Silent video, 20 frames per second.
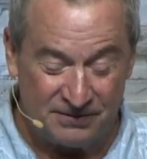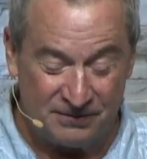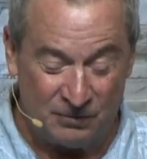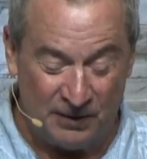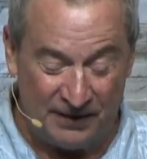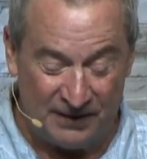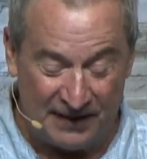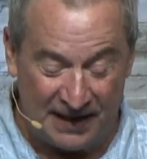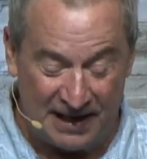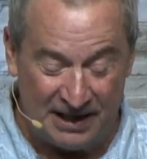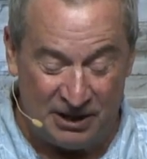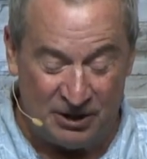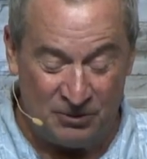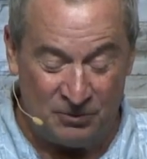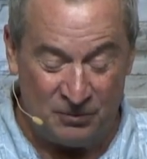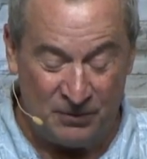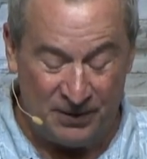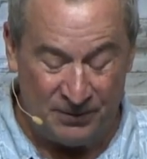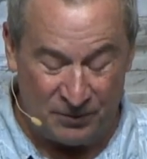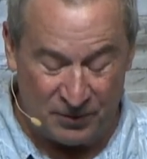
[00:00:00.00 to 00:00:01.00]
We thank you
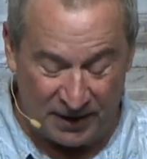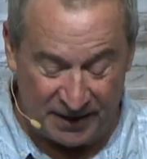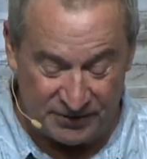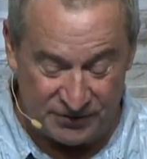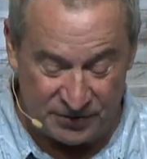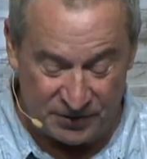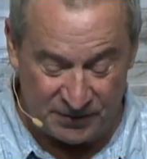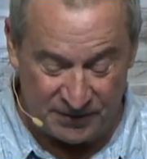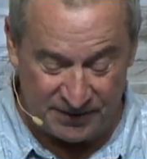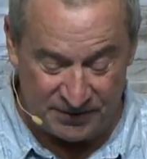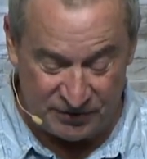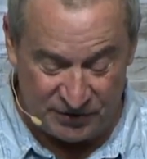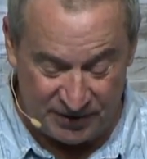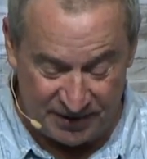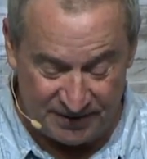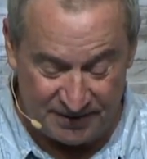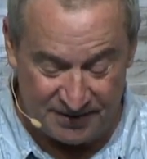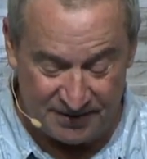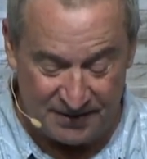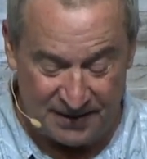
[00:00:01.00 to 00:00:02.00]
and we praise you in
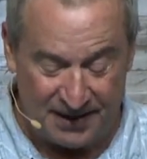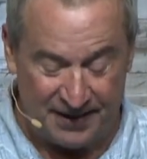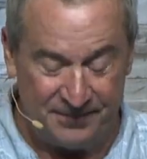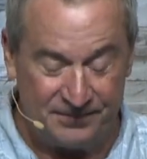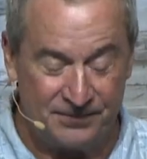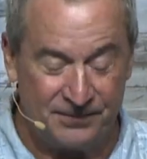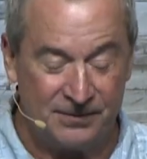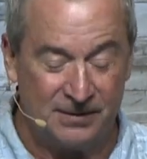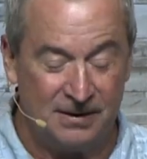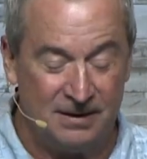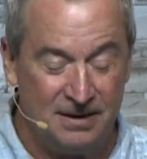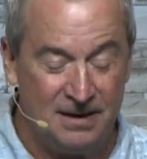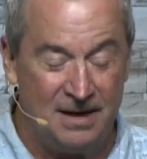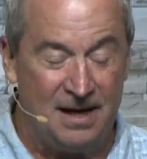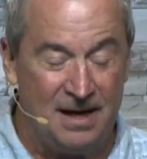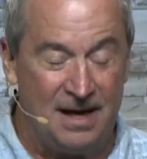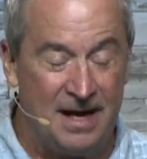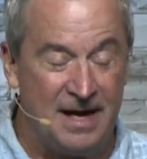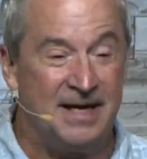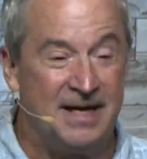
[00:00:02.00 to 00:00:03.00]
Jesus' name.
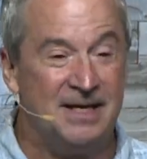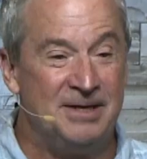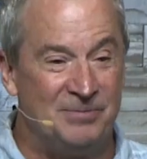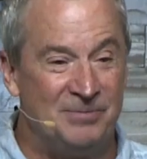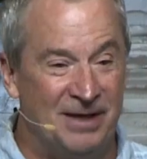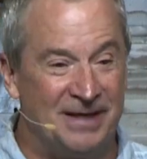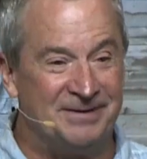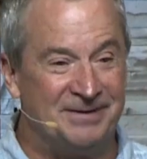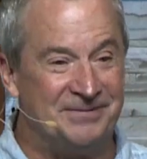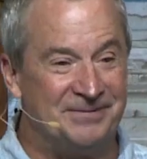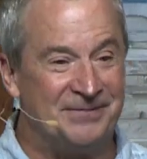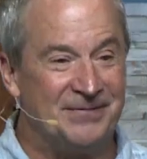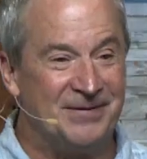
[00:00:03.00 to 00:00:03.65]
Amen.